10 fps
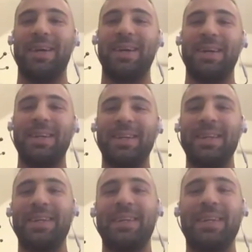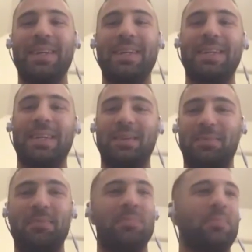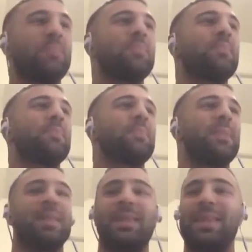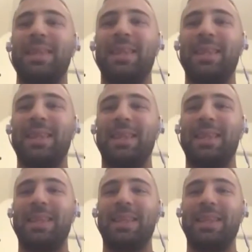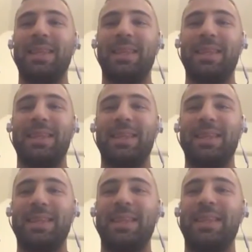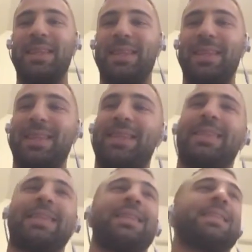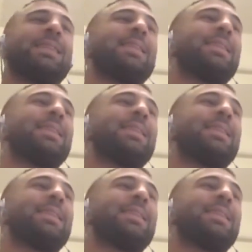(not speaking)